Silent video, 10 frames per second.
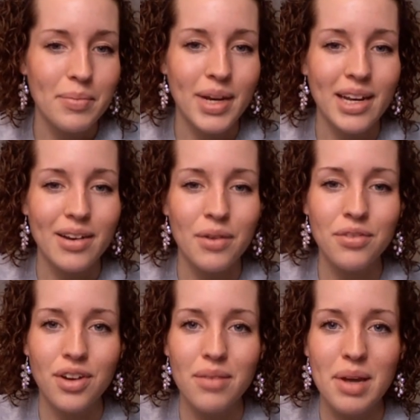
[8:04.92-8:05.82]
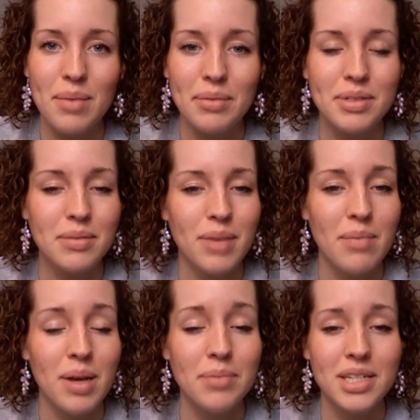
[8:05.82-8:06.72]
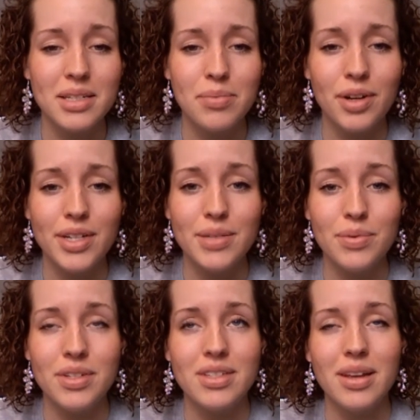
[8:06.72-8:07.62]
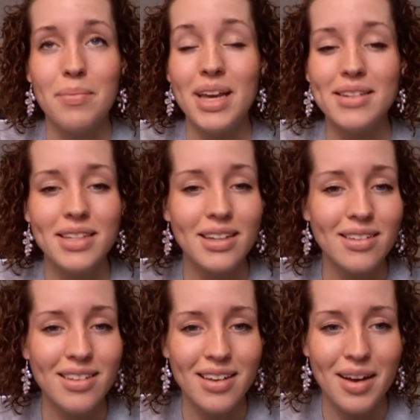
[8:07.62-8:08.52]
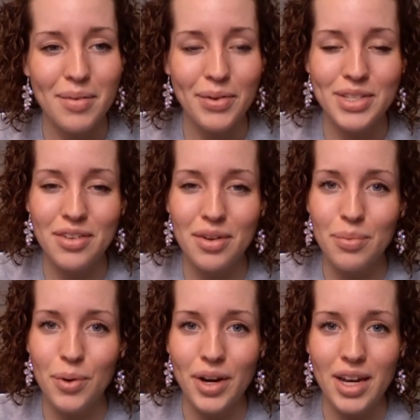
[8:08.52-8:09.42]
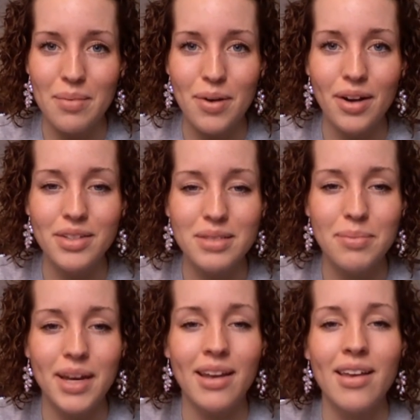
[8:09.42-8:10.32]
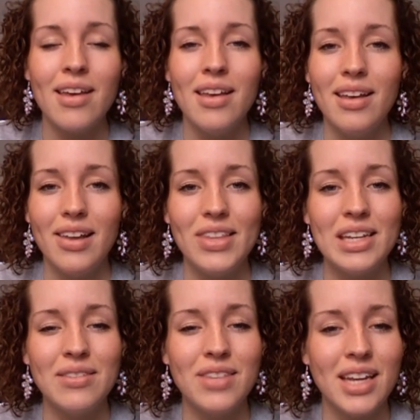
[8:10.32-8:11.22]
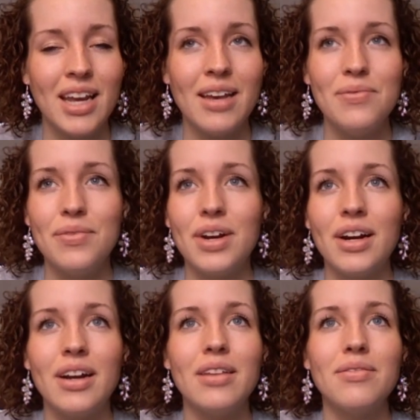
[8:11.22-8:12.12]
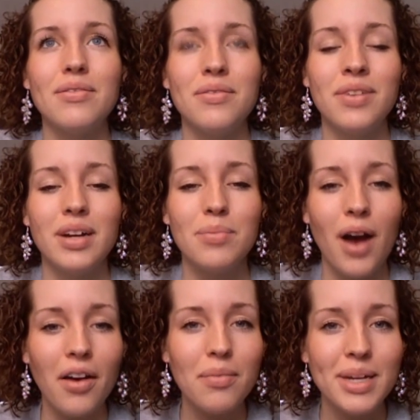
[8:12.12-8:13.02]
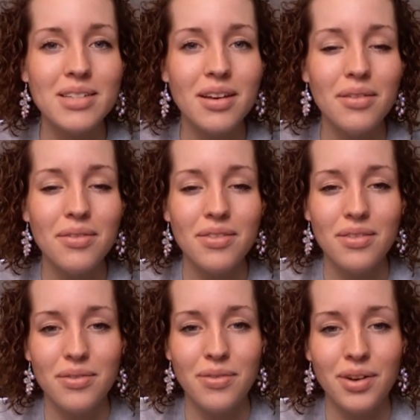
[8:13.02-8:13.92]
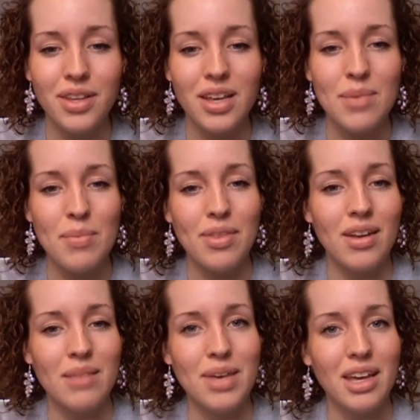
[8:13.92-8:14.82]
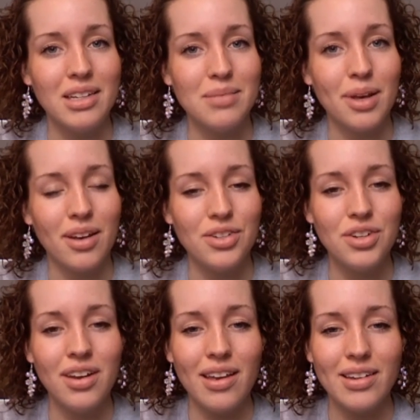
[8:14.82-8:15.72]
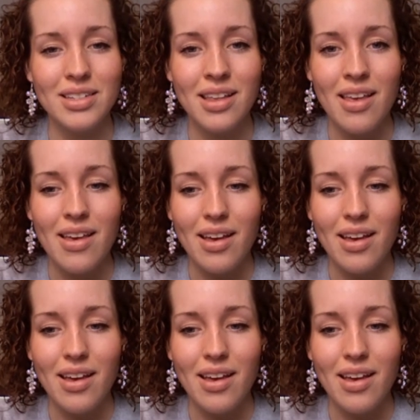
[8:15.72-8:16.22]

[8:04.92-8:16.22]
But overall, my MEPS experience was amazing. It was a little boring at parts, but at the end of the day, I'm very, very proud of myself for the commitment that I'm making to my country, and